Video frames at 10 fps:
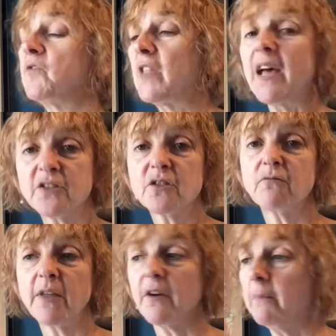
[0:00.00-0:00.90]
That's the
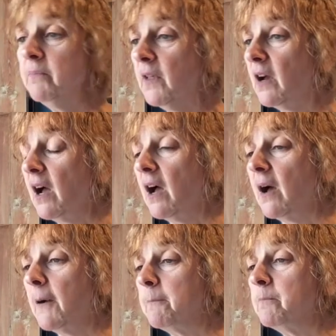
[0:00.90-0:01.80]
rhythm
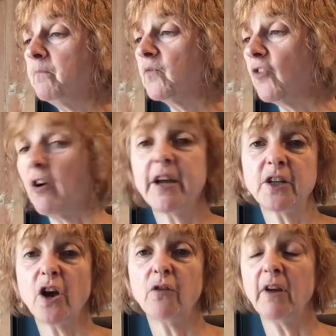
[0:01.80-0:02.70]
for
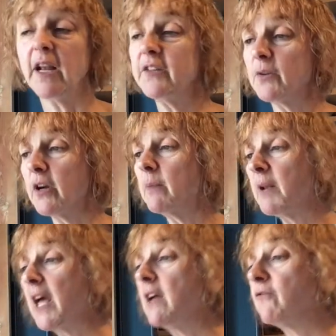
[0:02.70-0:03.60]
Idaho, really. So I'm going to
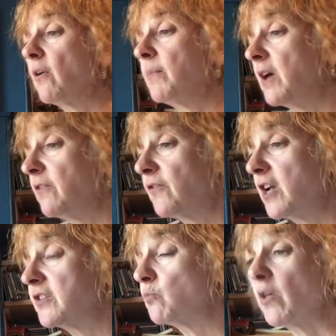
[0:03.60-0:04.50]
play it from the
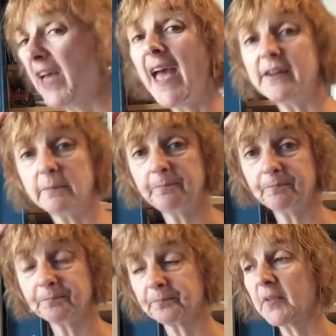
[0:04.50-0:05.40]
first, well, the head.
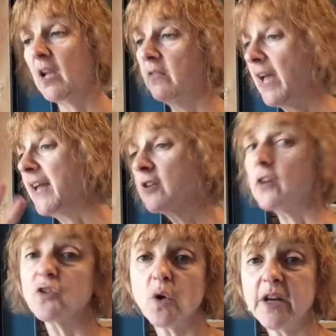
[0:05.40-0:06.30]
The head
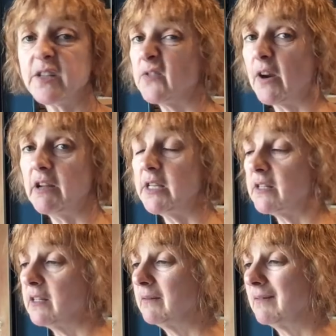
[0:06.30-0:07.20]
goes twice. It's very
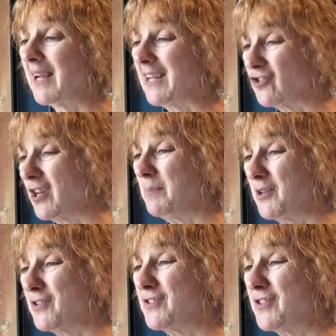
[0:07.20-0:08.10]
easy, actually,
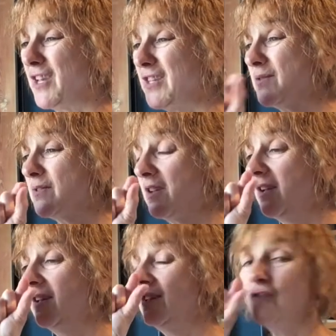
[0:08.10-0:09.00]
because
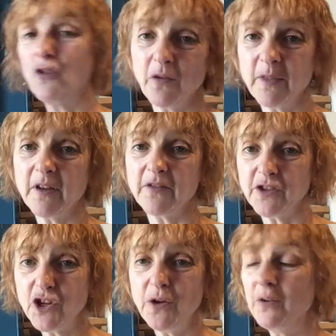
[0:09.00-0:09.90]
you've got the
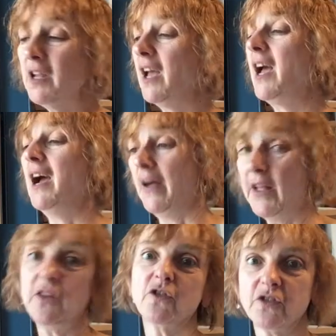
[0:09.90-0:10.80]
tune, and
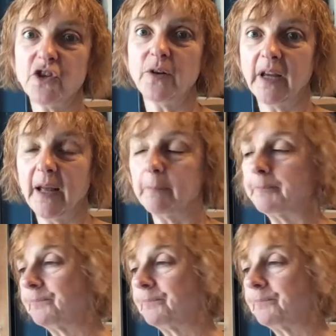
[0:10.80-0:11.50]
then you've got the tune again.